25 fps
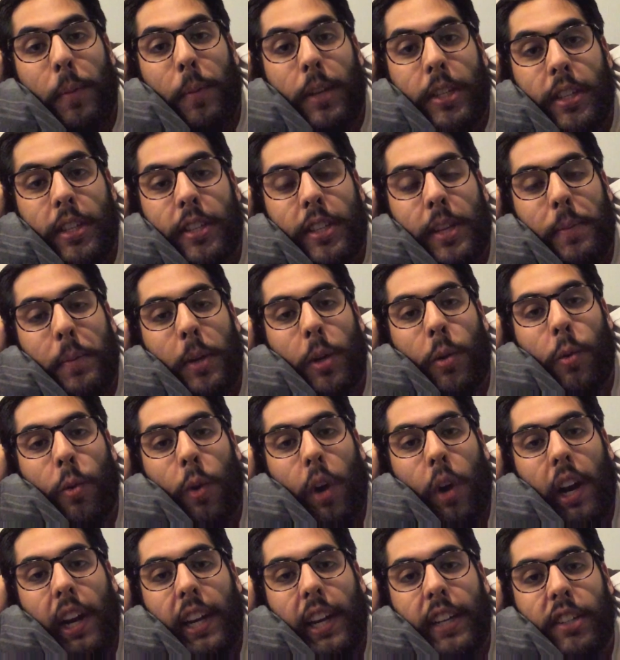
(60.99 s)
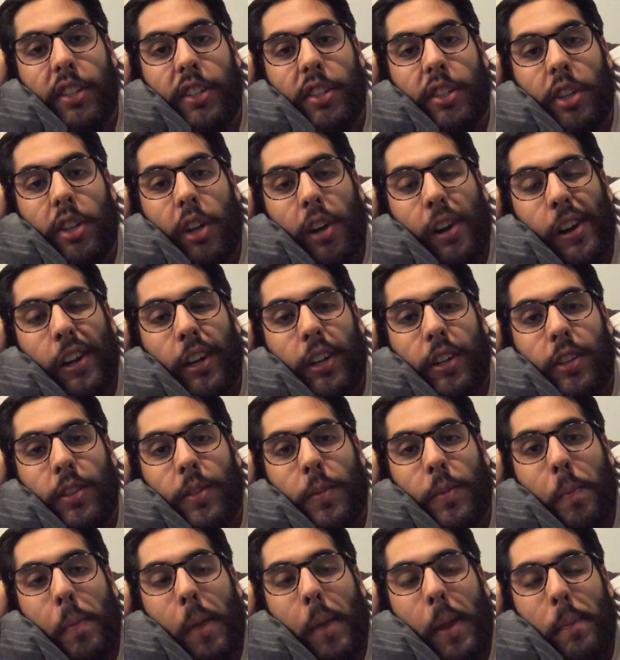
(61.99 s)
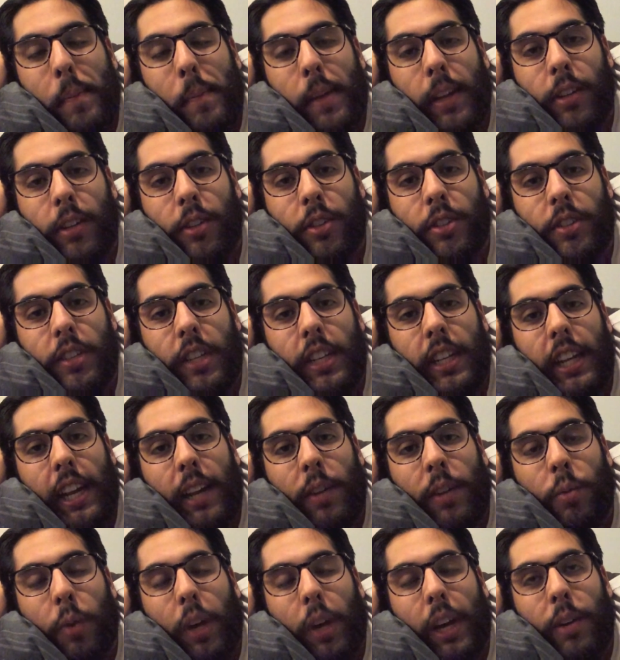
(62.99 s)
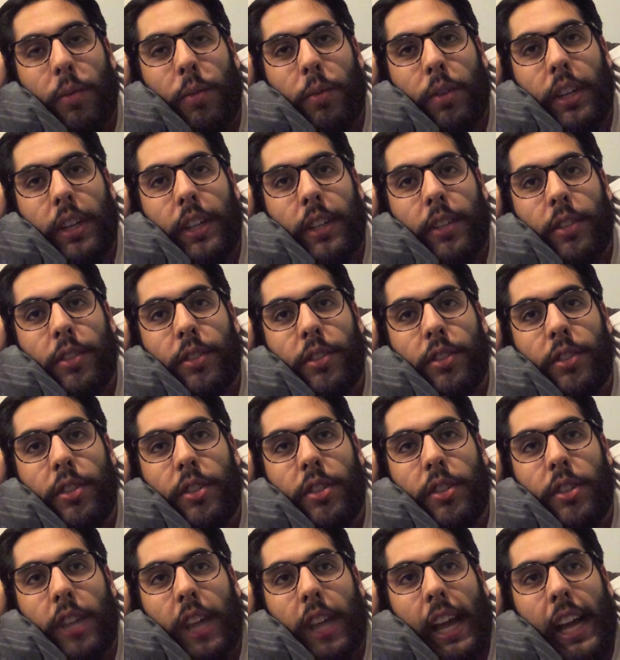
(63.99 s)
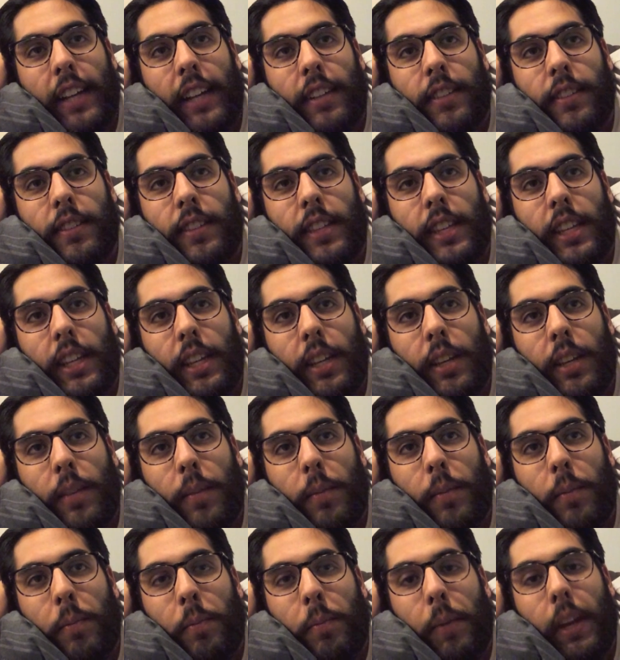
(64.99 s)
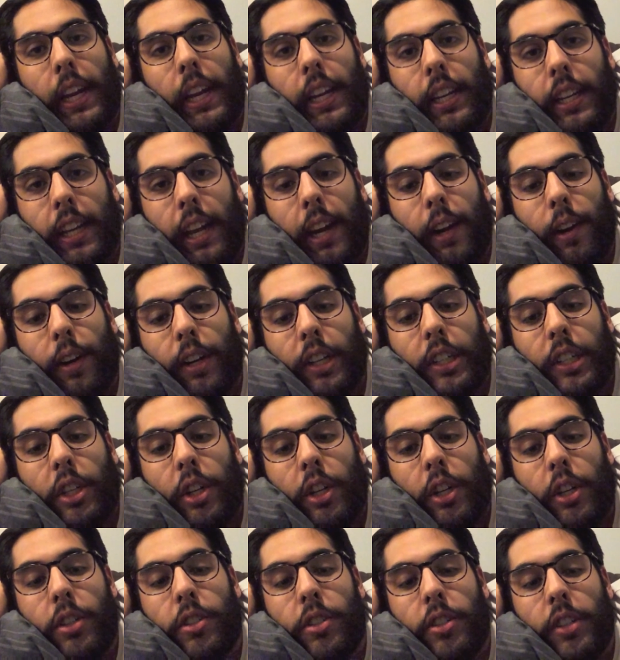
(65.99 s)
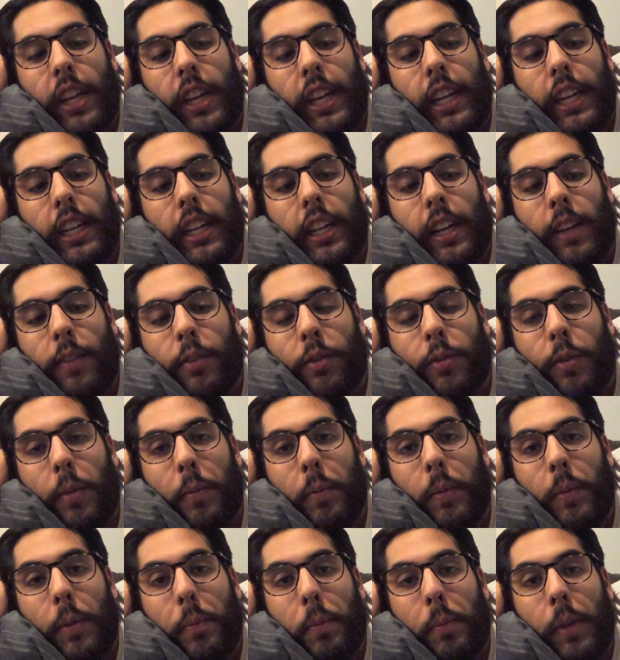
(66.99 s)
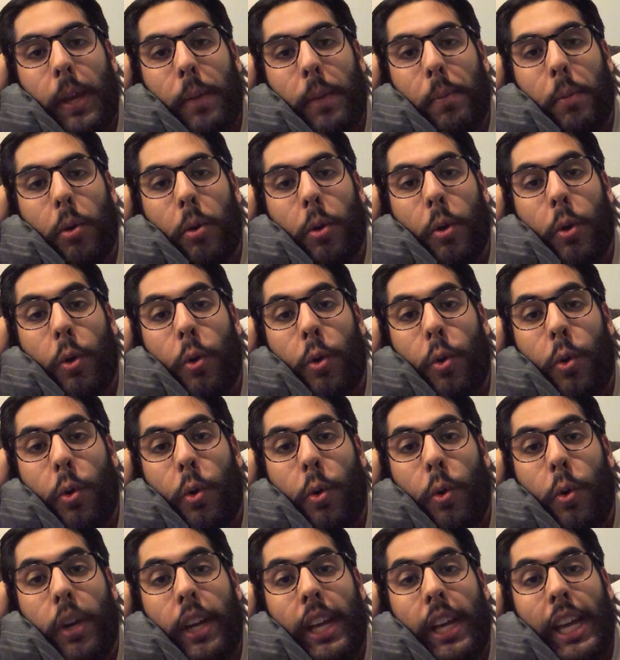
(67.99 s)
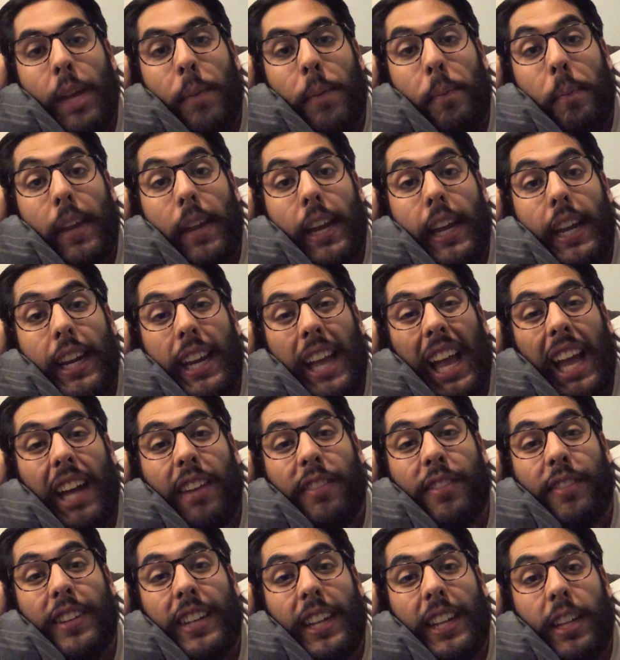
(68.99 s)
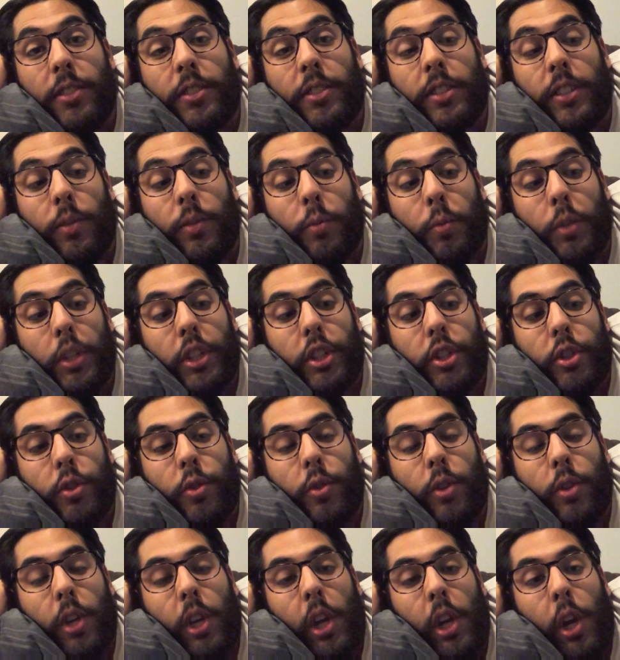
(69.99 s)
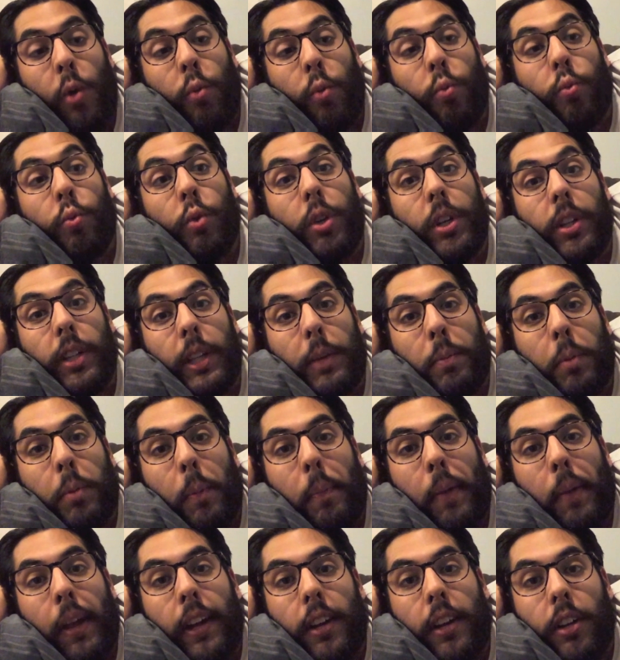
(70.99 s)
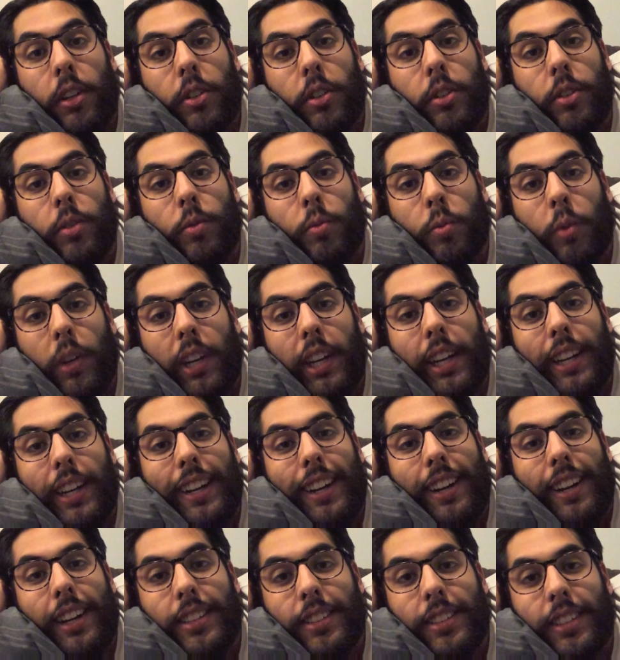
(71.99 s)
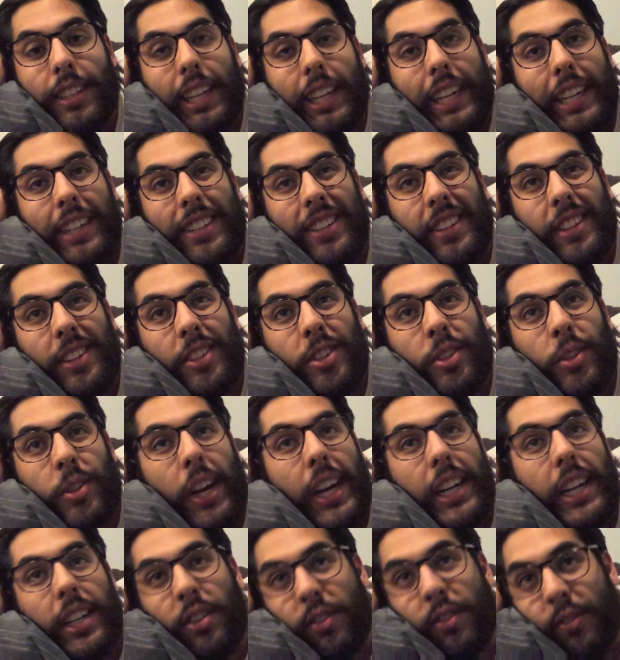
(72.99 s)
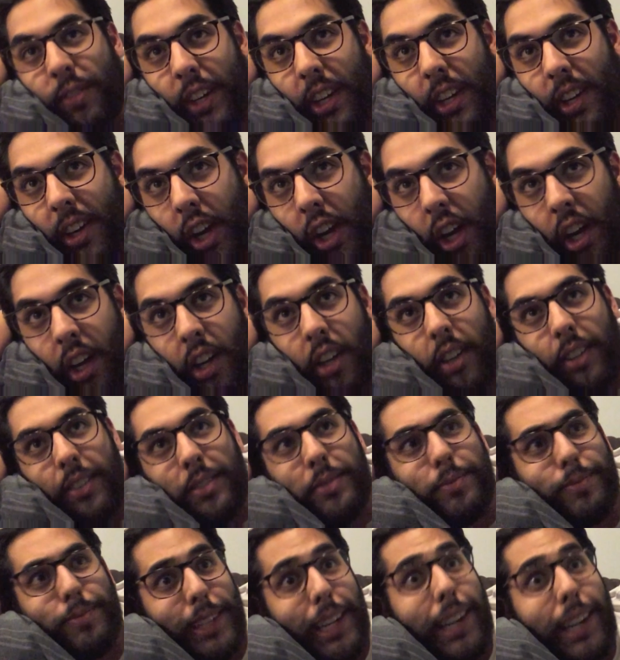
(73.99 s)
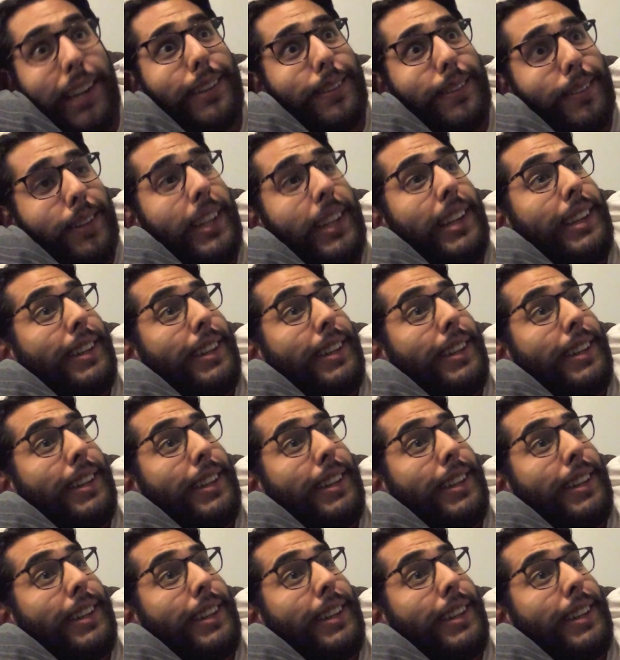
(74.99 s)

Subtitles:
Mississippi Grind stars Ben Mendelsohn and Ryan Reynolds as the main characters, and it comes from the people who made Half Nelson, which really propelled Ryan Gosling into the stratosphere of, man,